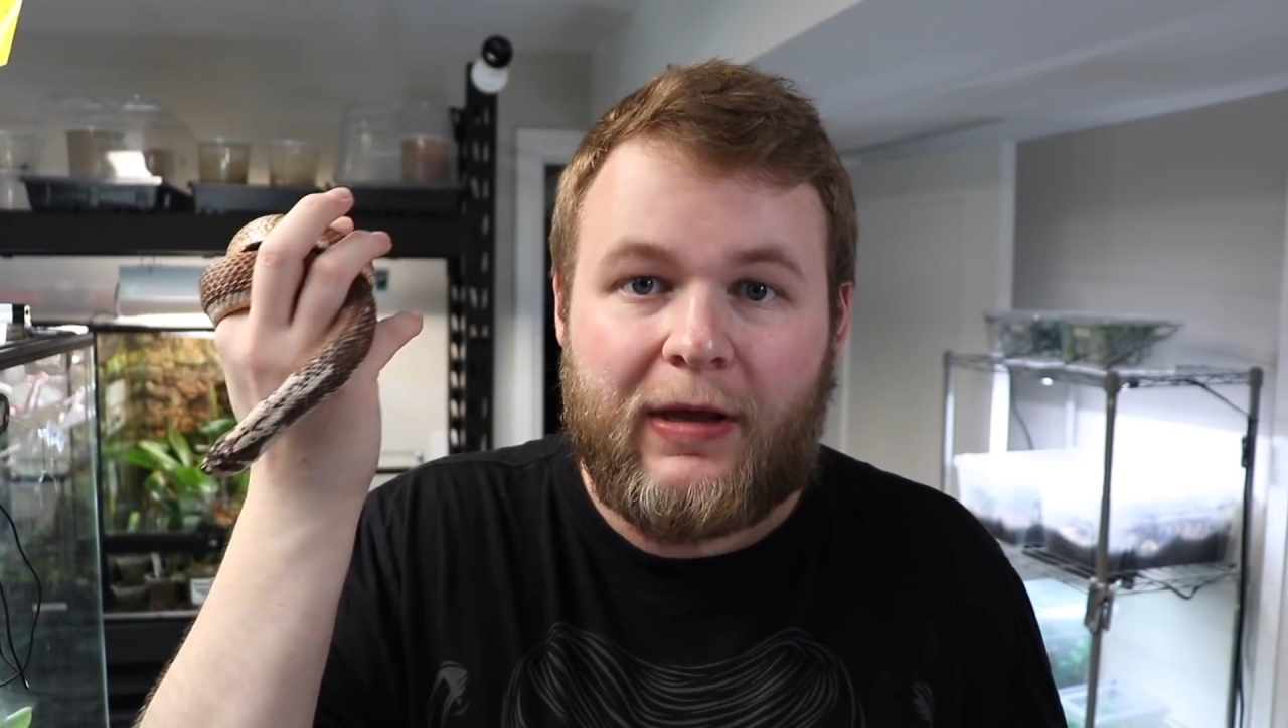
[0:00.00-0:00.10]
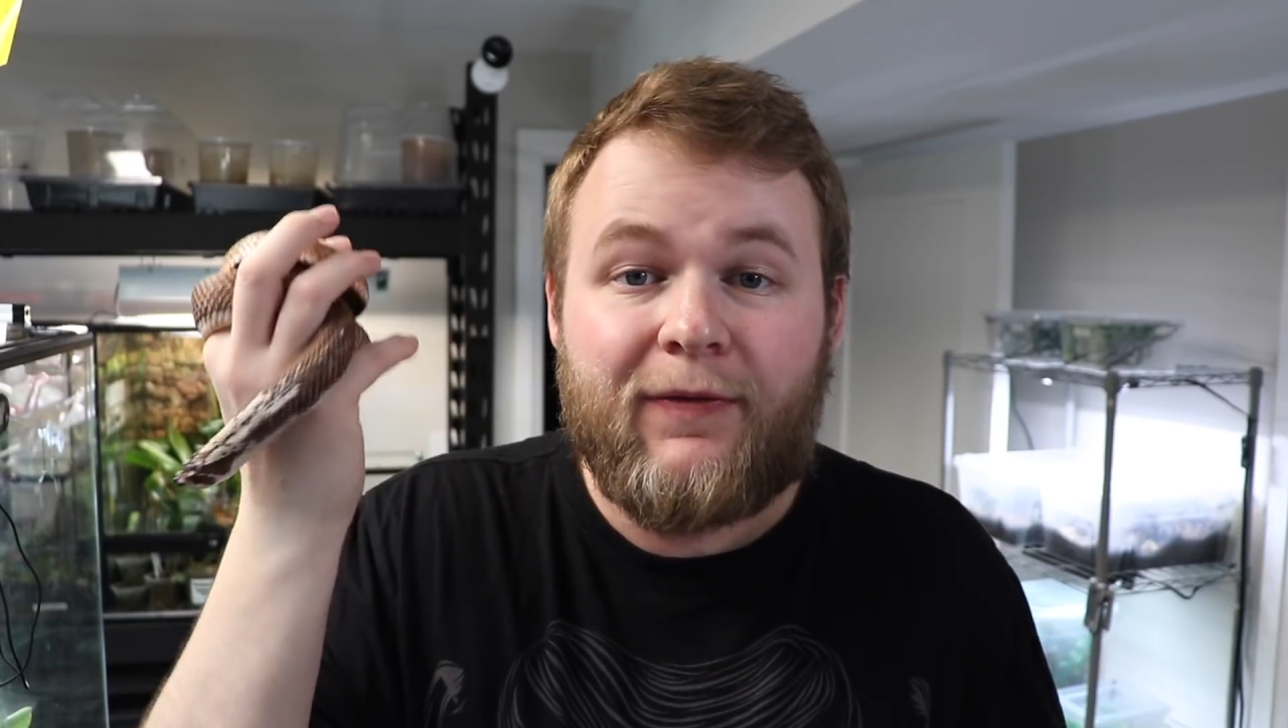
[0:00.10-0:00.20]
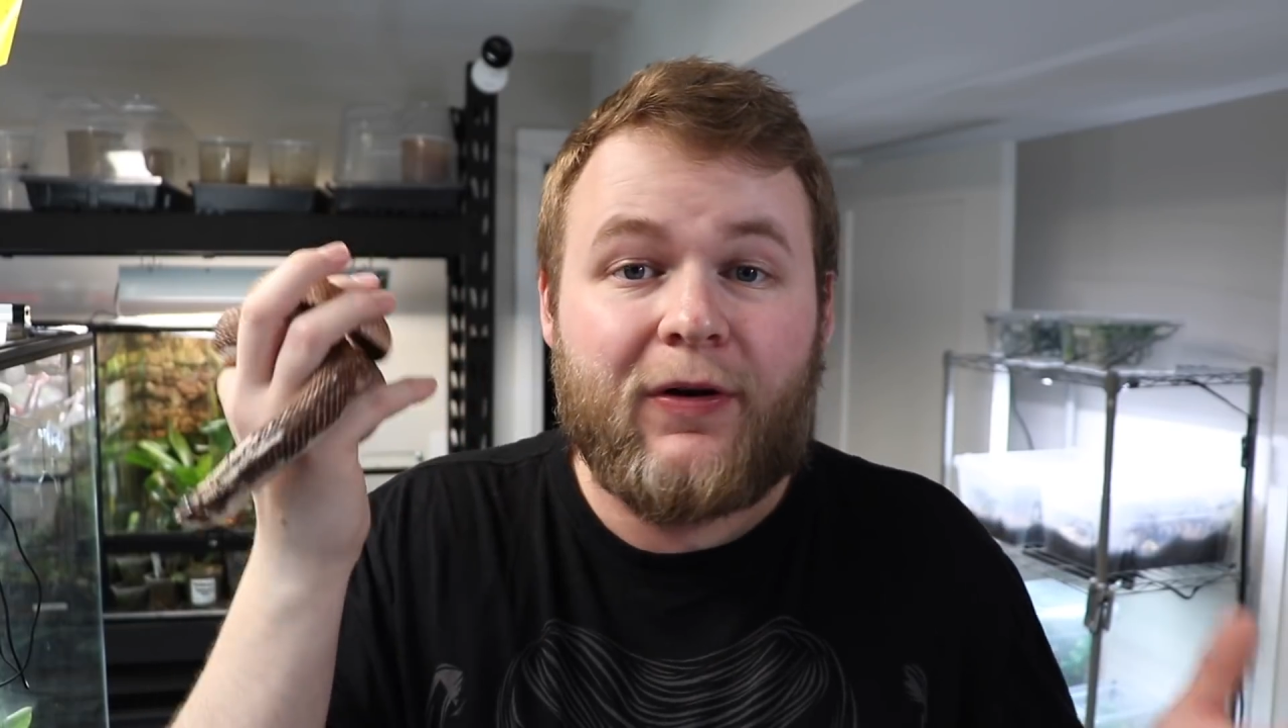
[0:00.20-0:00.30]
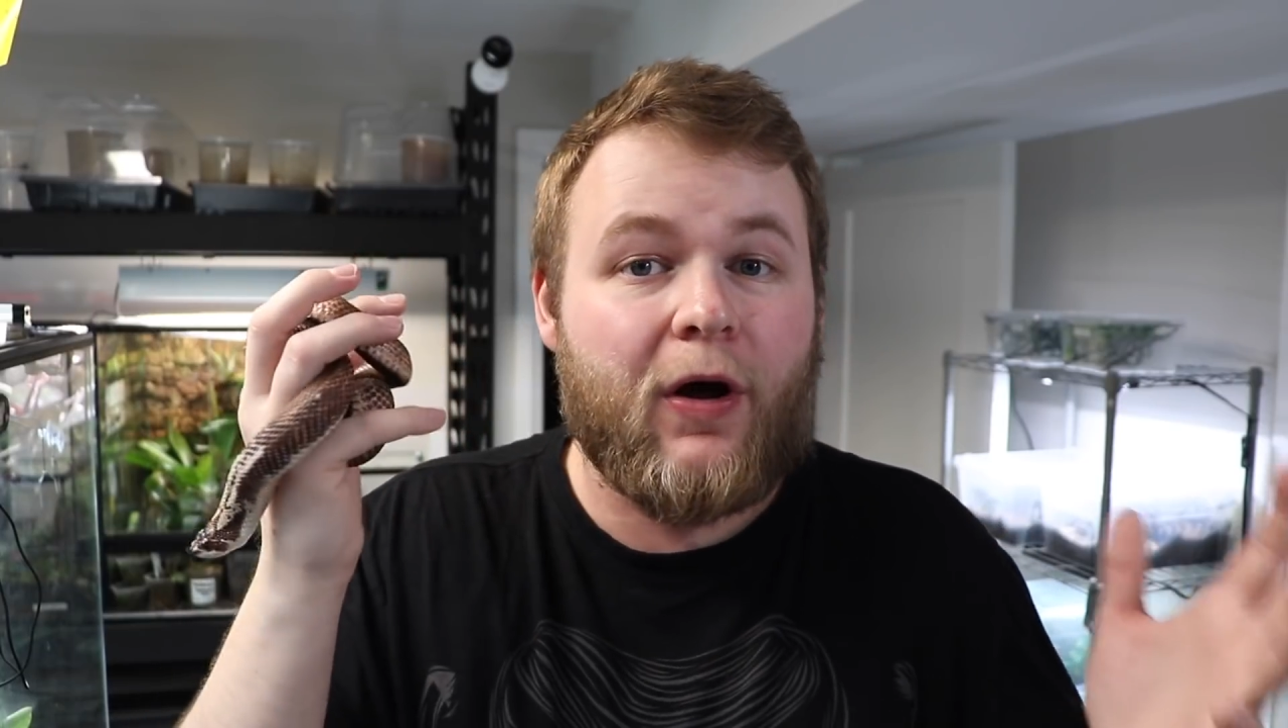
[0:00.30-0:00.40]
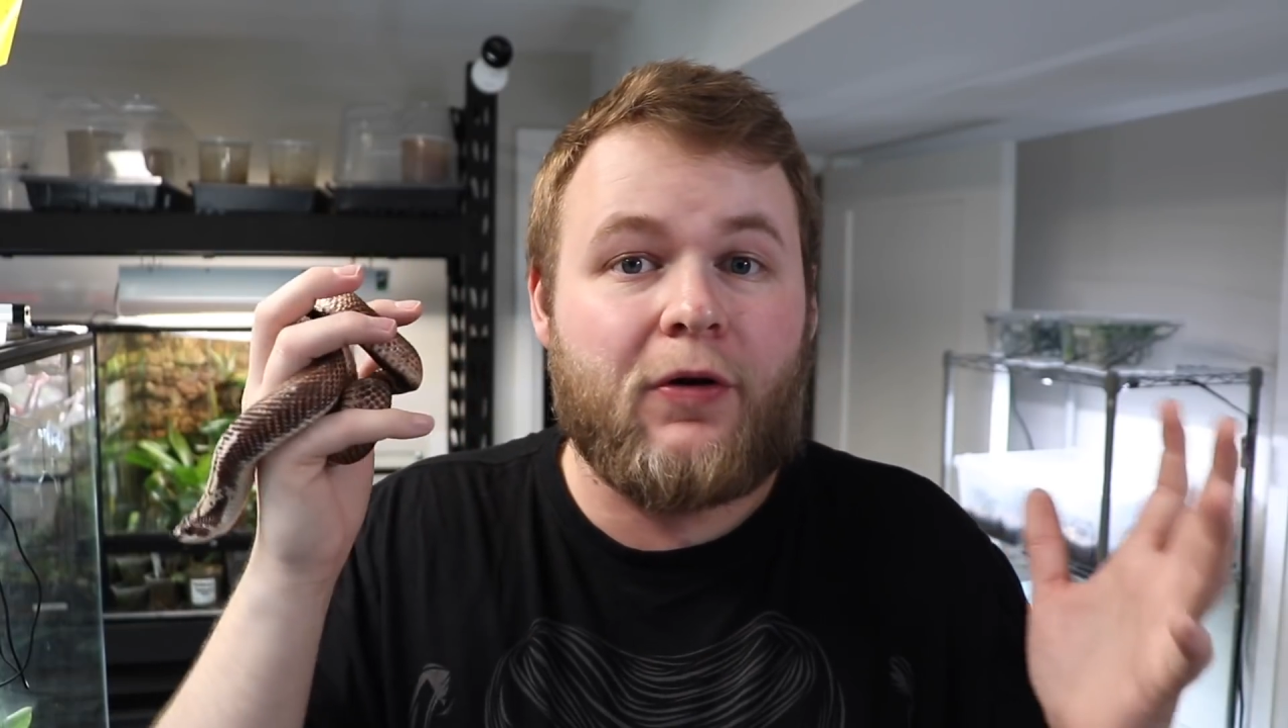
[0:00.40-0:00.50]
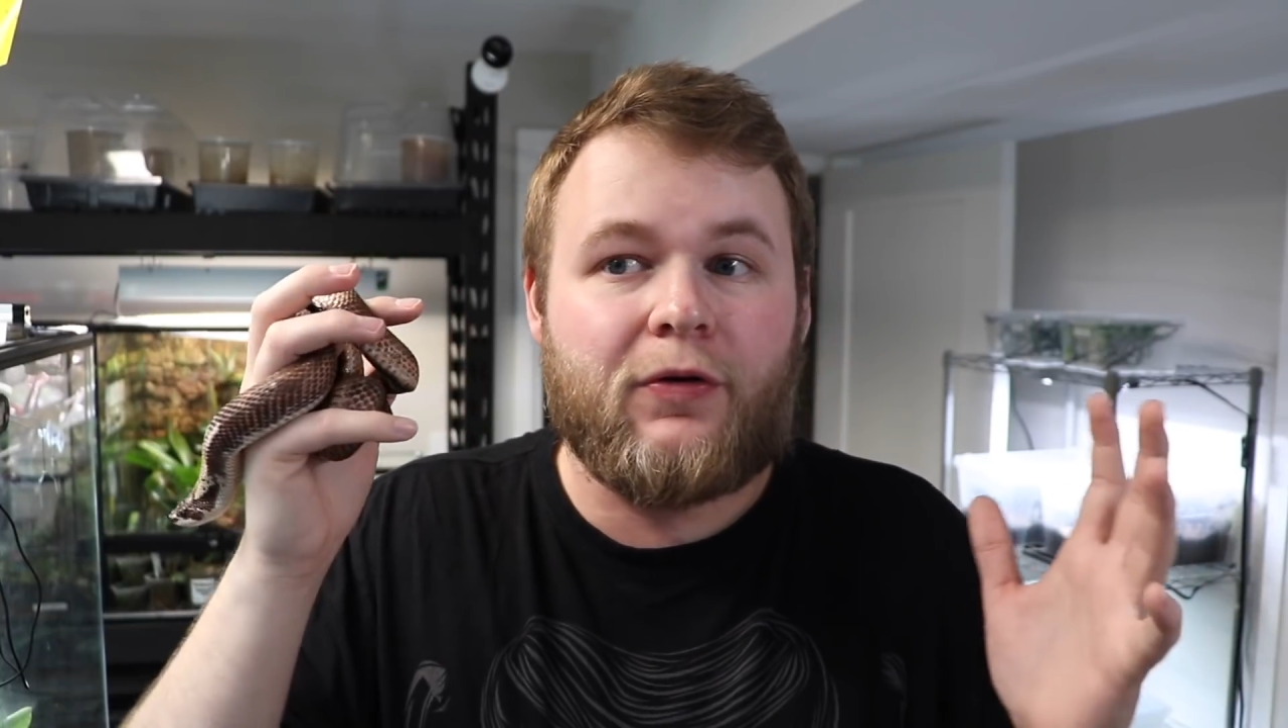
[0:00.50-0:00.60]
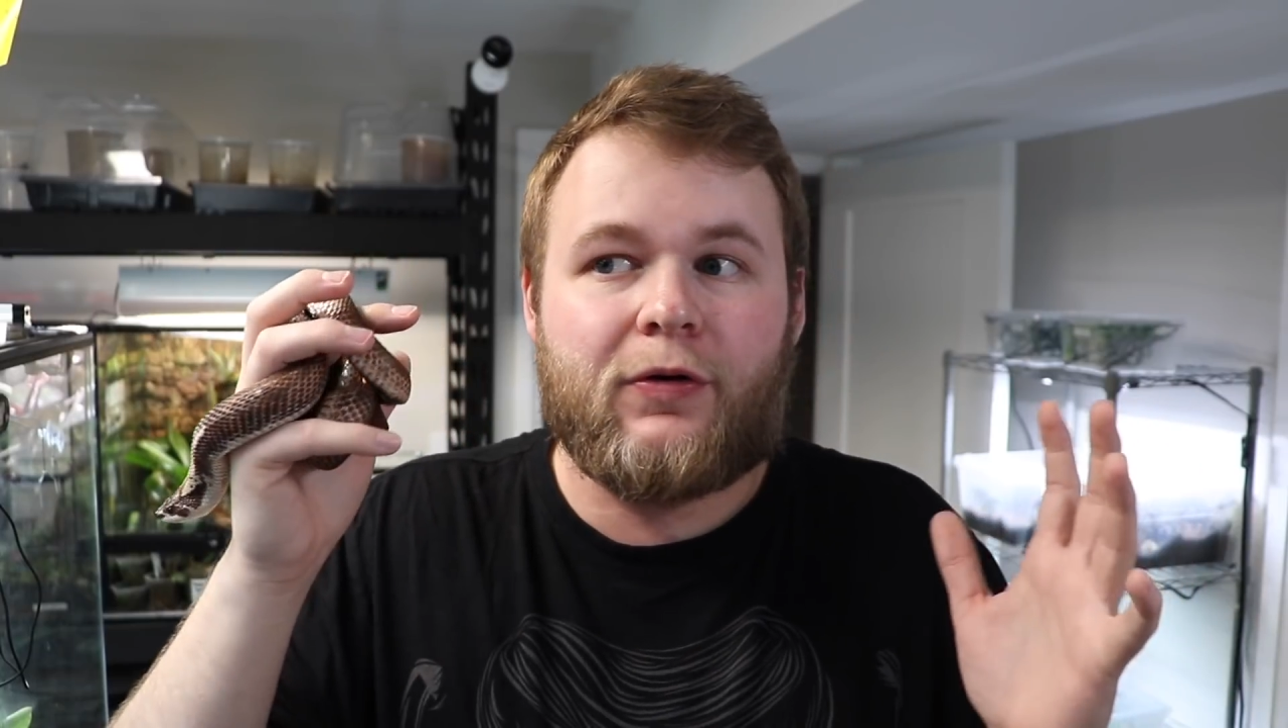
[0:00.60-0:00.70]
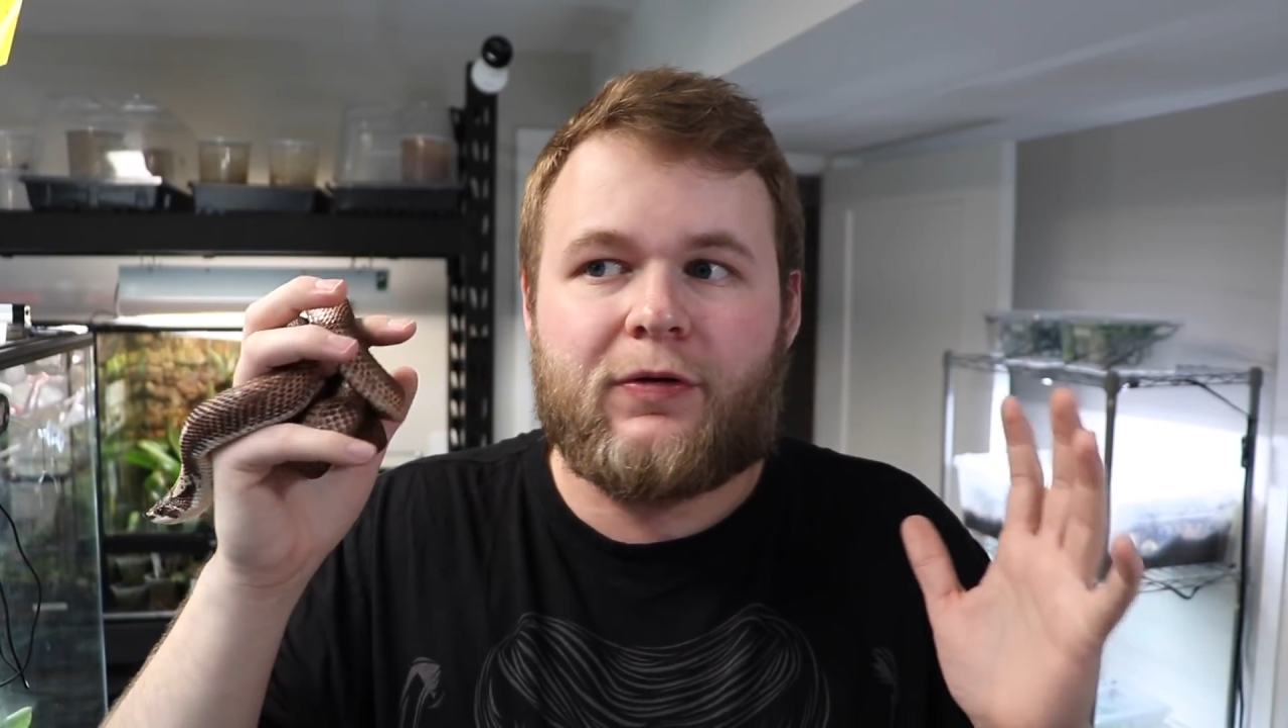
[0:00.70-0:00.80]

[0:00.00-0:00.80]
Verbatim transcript: even under